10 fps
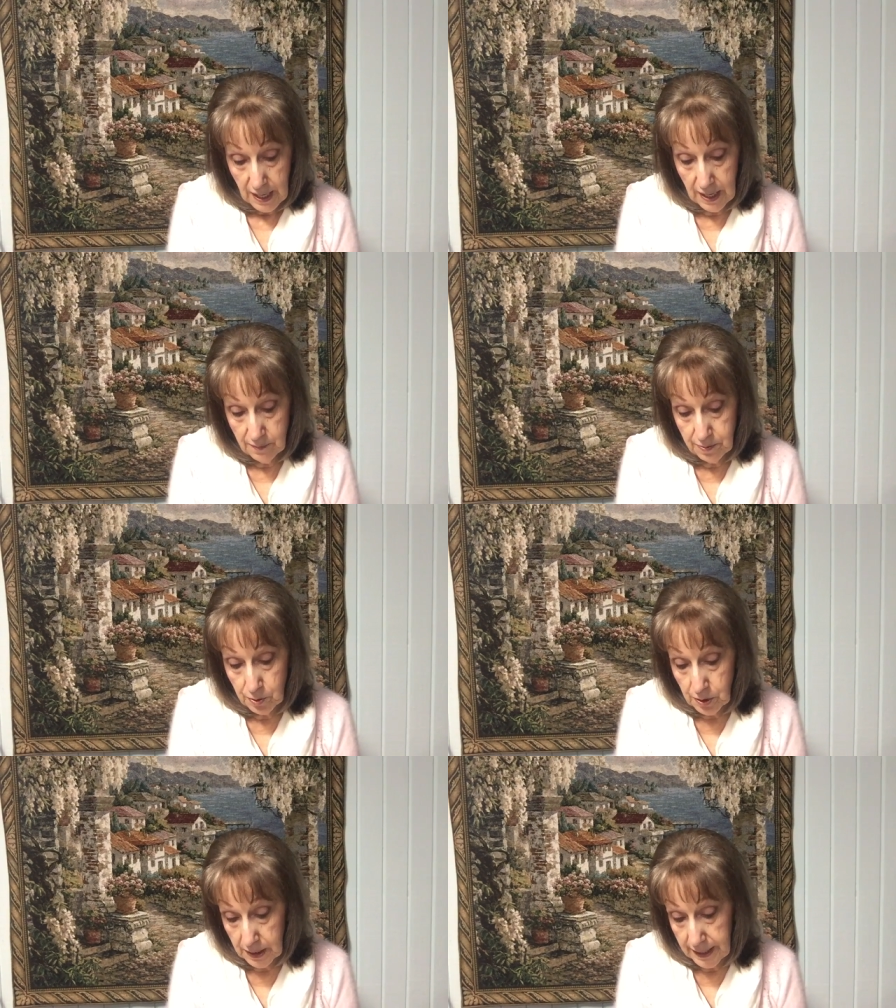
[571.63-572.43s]
and
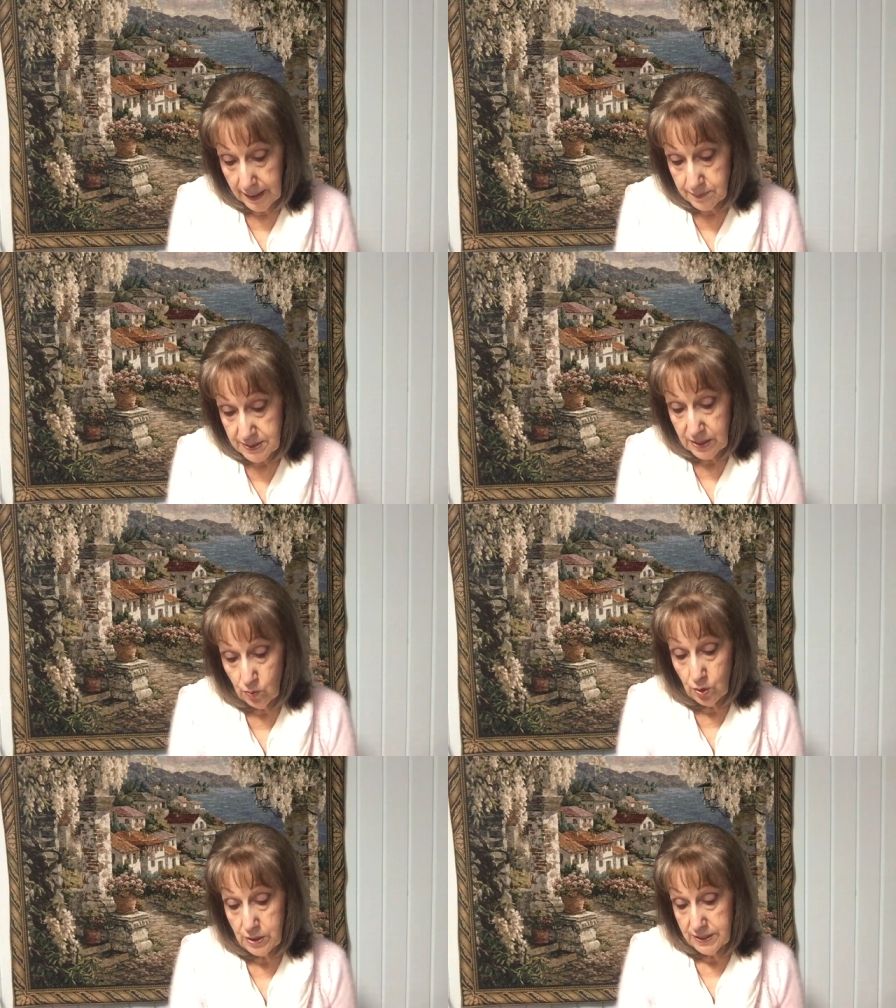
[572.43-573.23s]
proclaims it
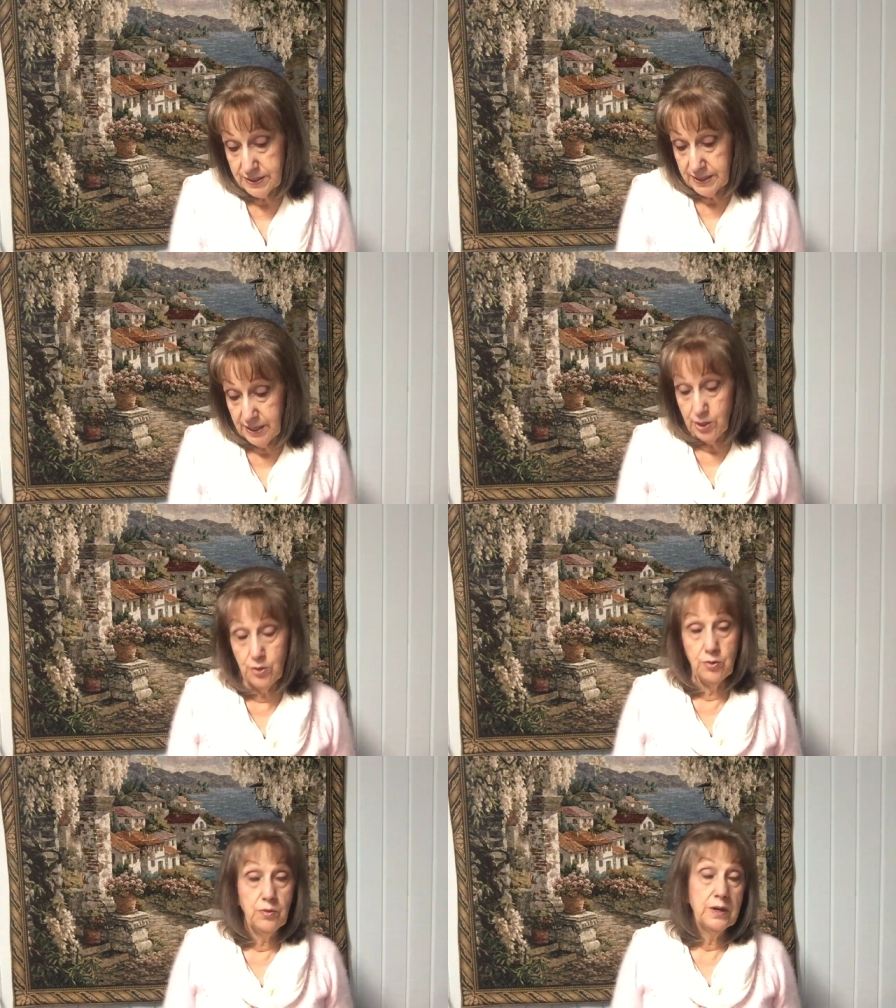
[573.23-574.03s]
will
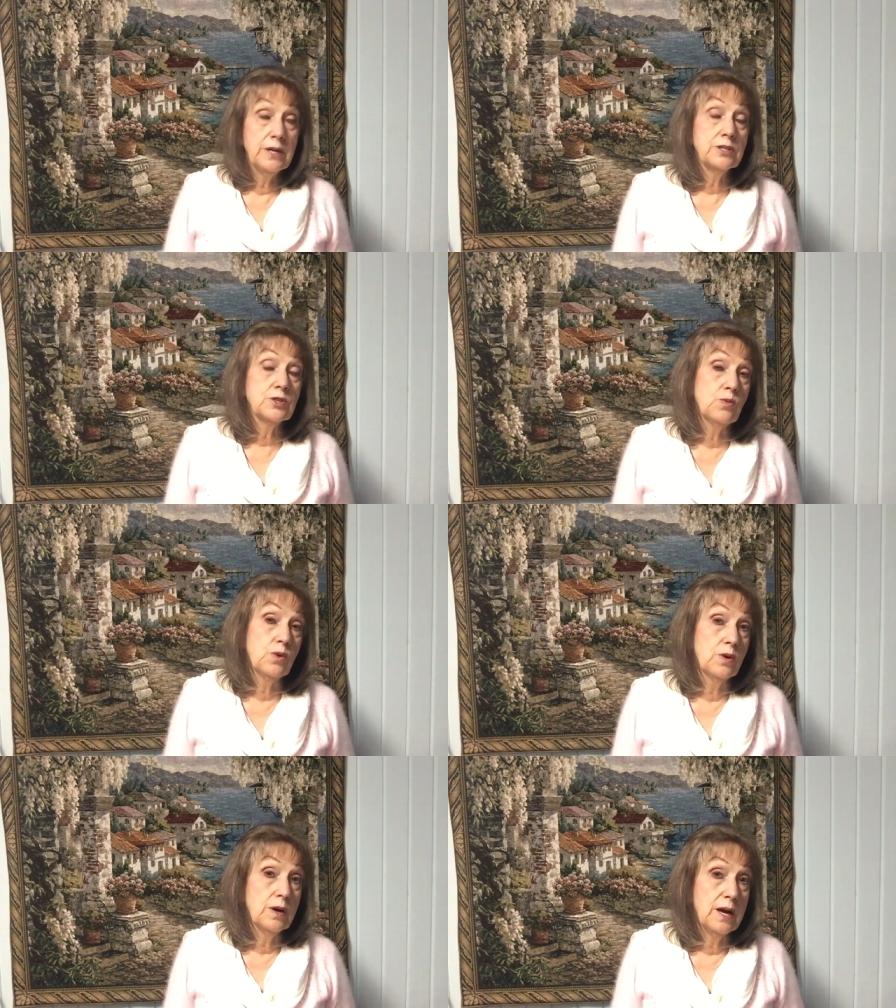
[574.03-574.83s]
continue its
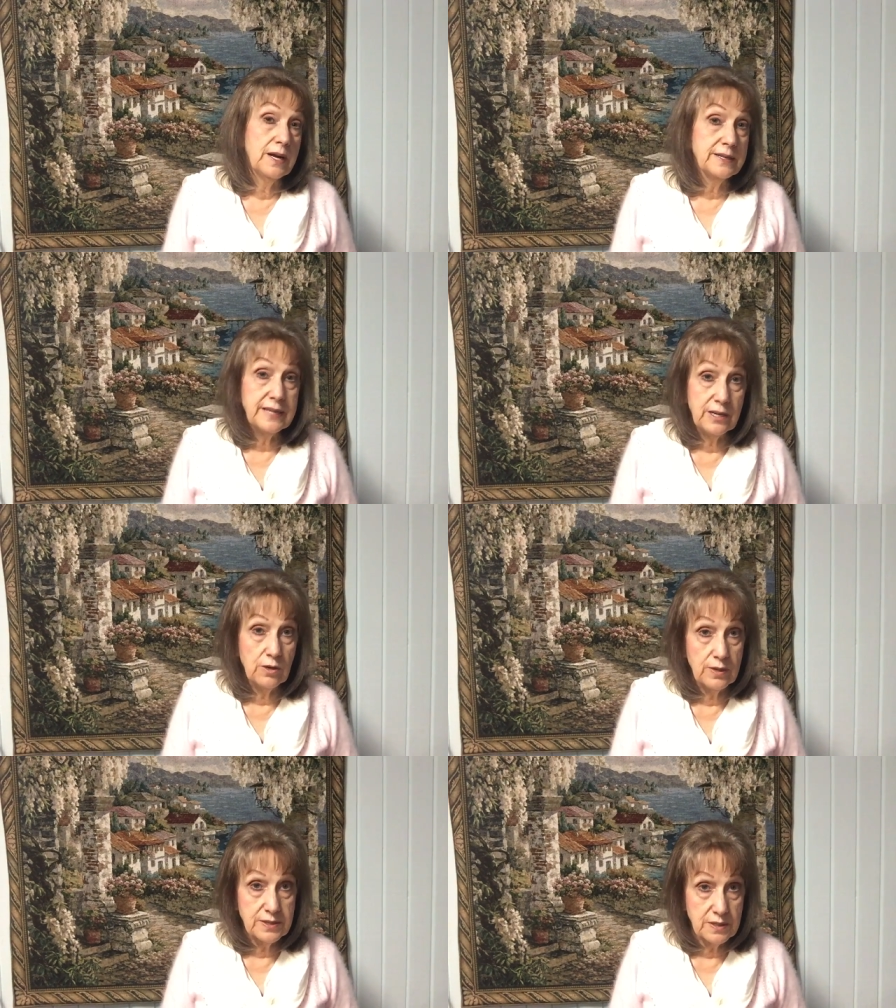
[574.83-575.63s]
war on
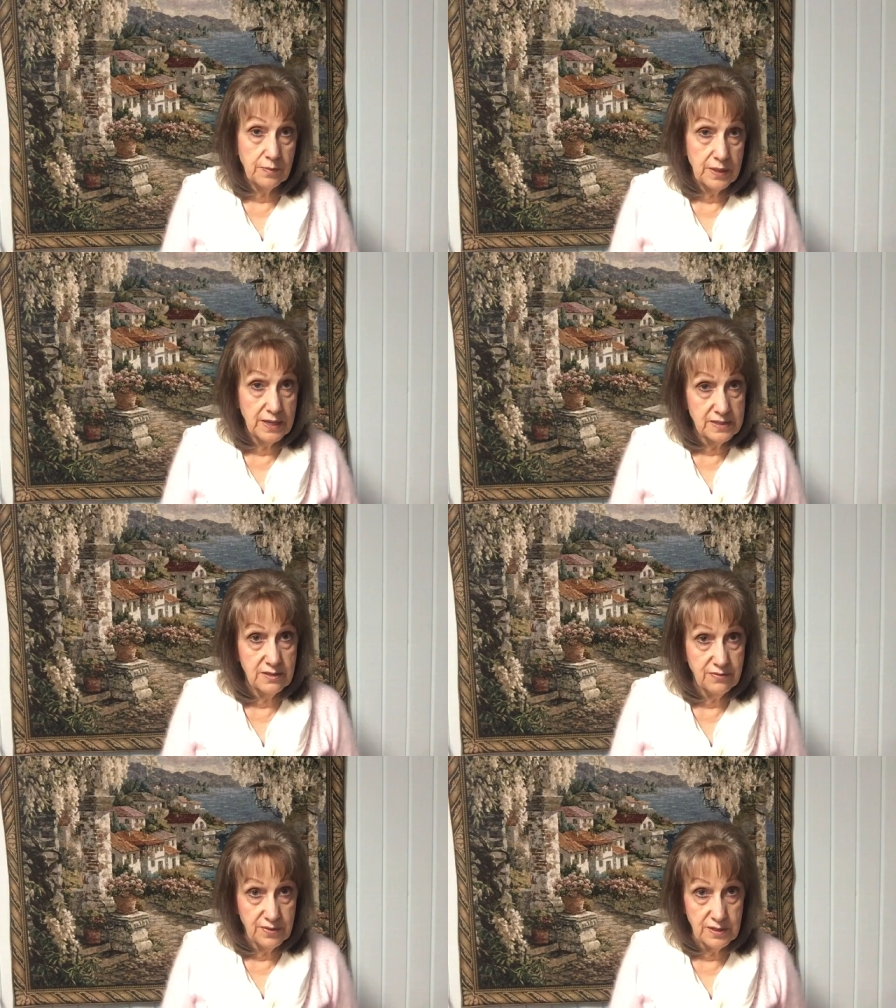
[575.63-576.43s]
terrorism as if